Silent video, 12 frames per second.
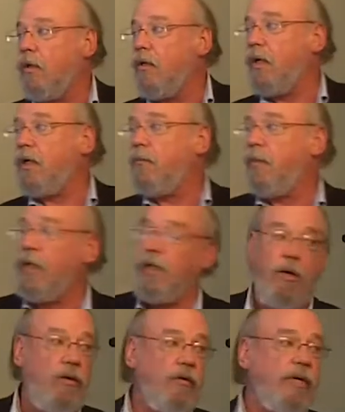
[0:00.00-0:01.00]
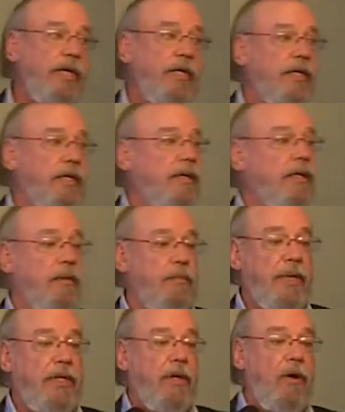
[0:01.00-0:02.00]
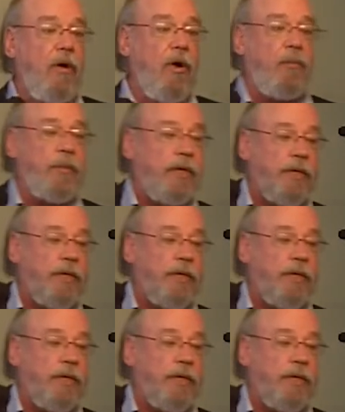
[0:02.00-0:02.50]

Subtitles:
There can be no healing. There can be no hope.